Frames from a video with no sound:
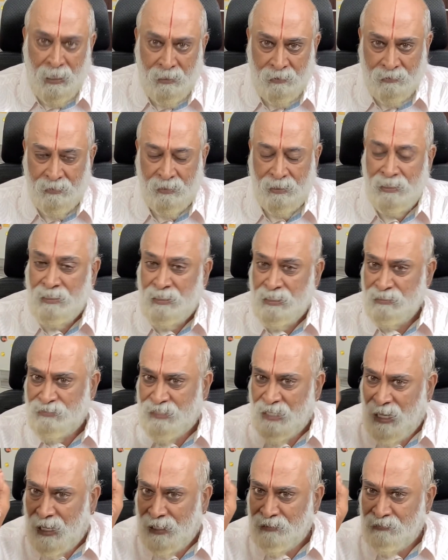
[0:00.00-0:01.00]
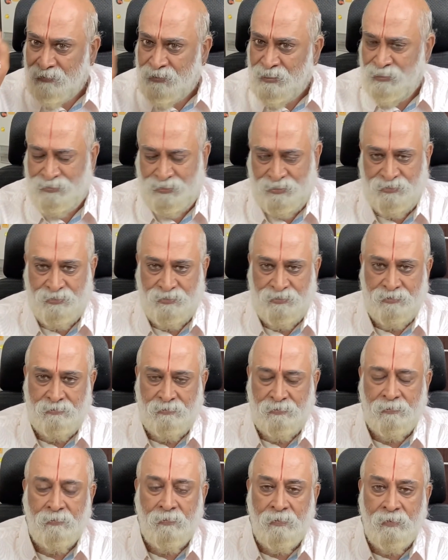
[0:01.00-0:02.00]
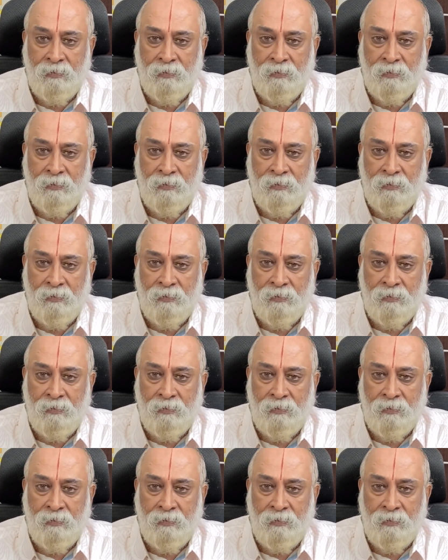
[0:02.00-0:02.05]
that it is like this?